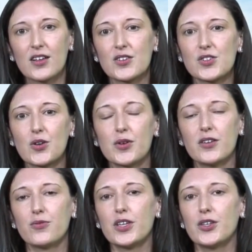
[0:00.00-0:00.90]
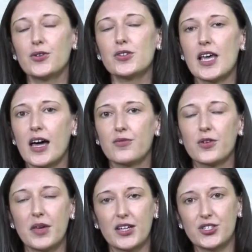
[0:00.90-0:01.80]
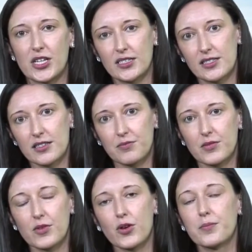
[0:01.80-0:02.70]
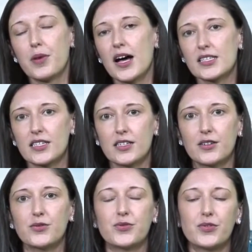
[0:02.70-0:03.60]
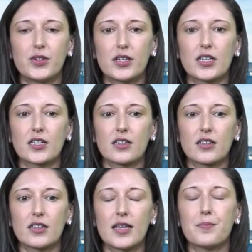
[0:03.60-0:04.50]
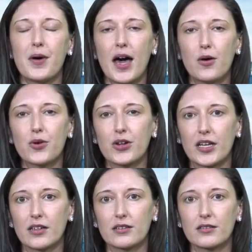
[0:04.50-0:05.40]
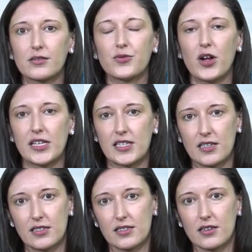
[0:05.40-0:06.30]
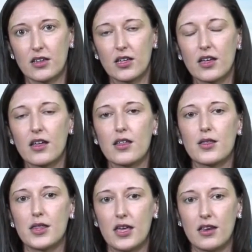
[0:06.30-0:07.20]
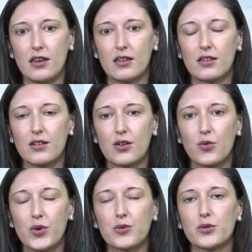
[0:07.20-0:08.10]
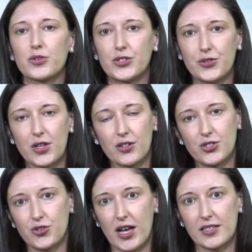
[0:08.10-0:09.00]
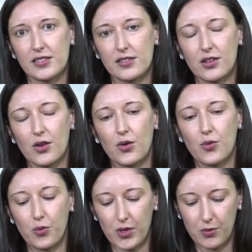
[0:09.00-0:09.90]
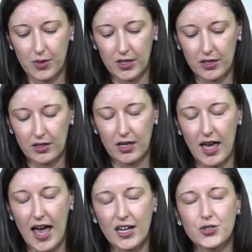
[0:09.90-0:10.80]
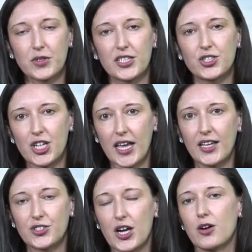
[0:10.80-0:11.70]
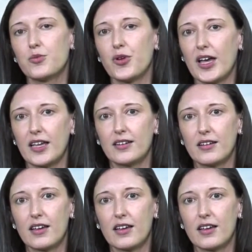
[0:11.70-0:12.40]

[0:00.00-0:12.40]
So if we use affirmations or positive, empowering phrases, then we will reduce our stress. We will actually change our brain